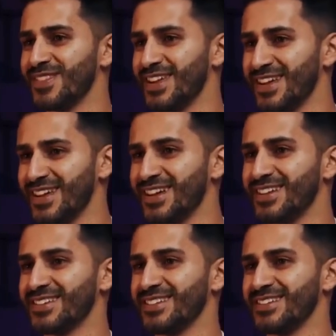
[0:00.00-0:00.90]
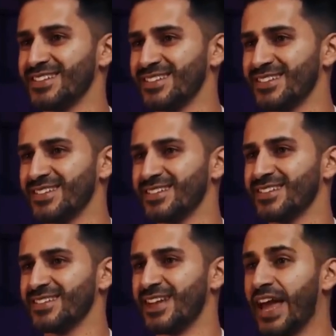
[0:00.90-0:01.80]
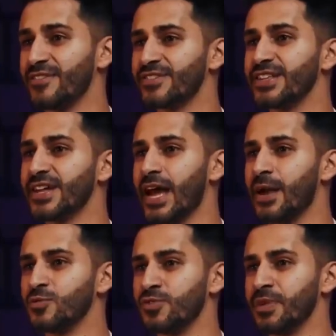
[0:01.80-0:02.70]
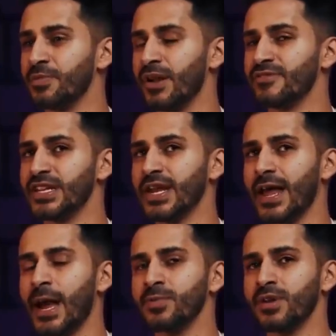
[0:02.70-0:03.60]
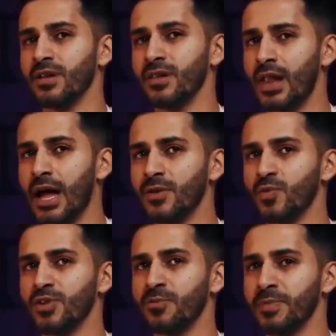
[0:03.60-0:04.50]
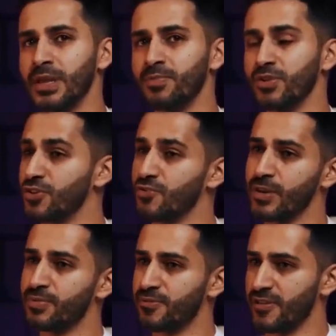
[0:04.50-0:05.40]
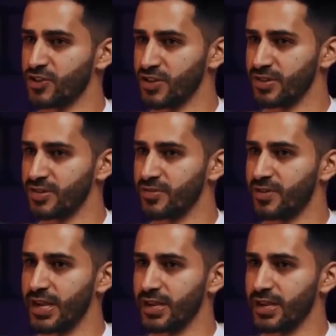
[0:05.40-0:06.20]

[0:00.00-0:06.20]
Yeah. And I've seen that happen with people. I've seen it happen a lot with people in great professions, right?